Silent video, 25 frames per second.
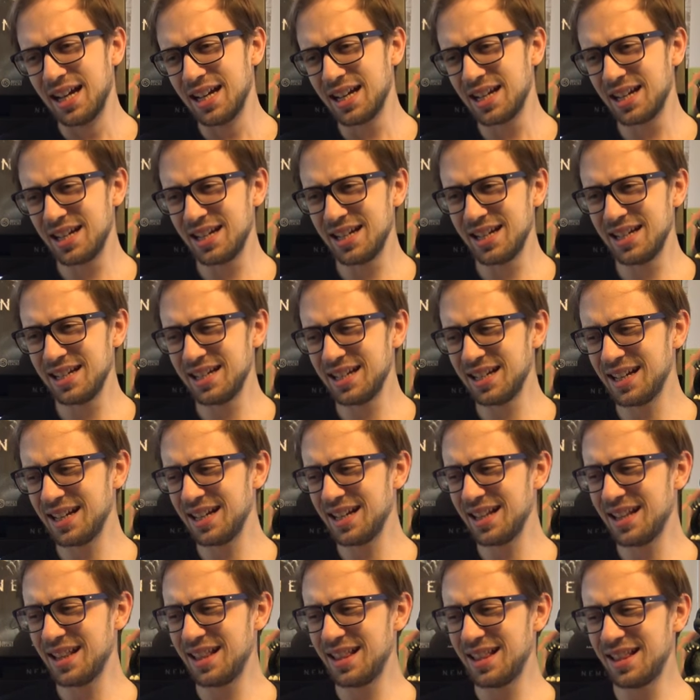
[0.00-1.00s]

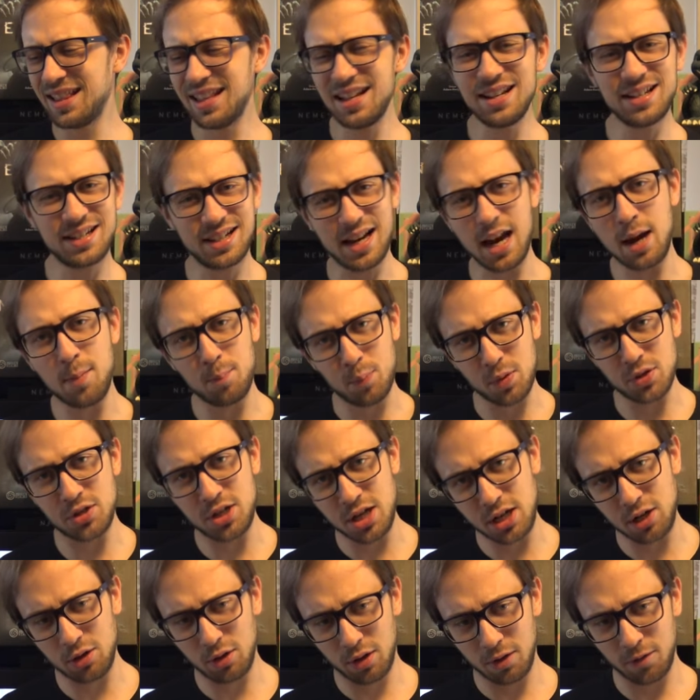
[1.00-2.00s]
In this game
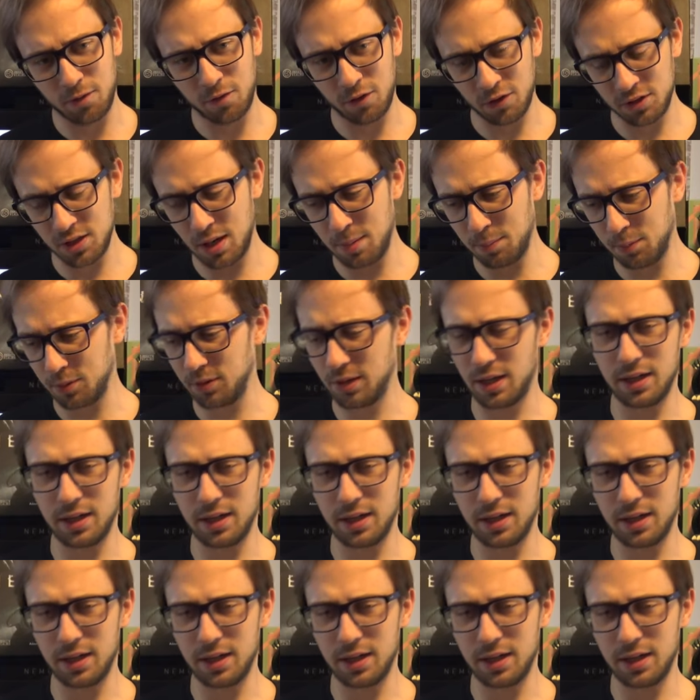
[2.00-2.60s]
particularly, for example,